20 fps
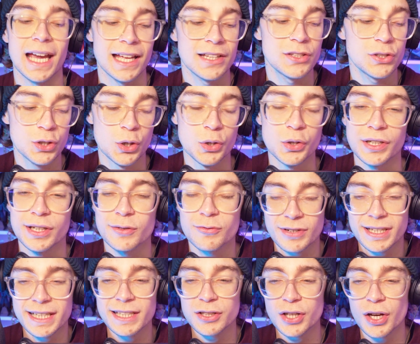it's so good. It
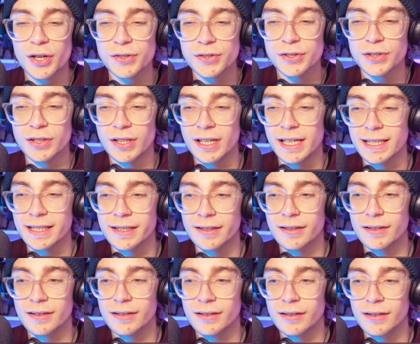really does like
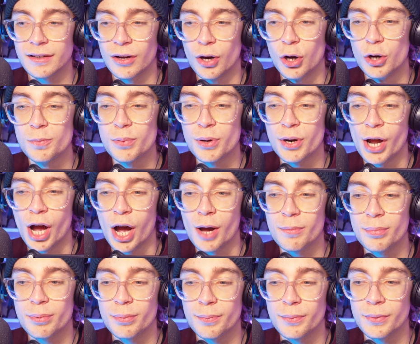open
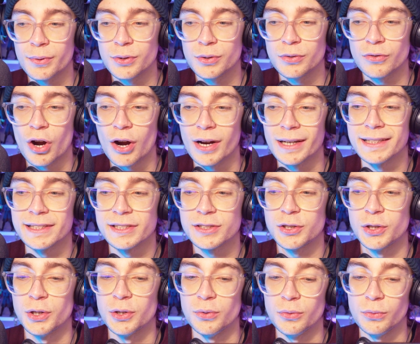up your eyes
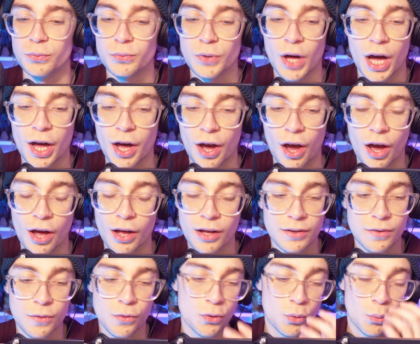to
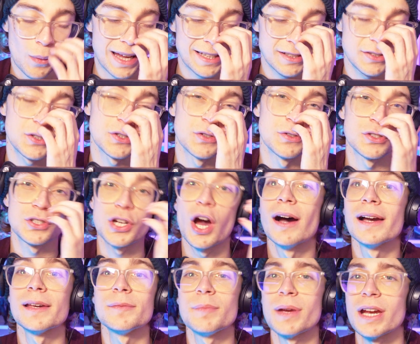the Western
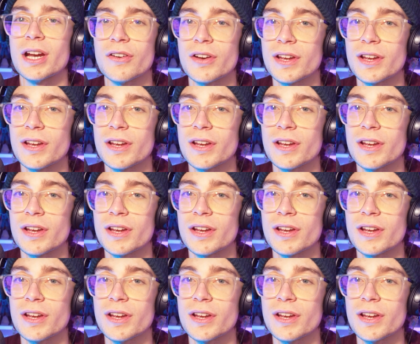time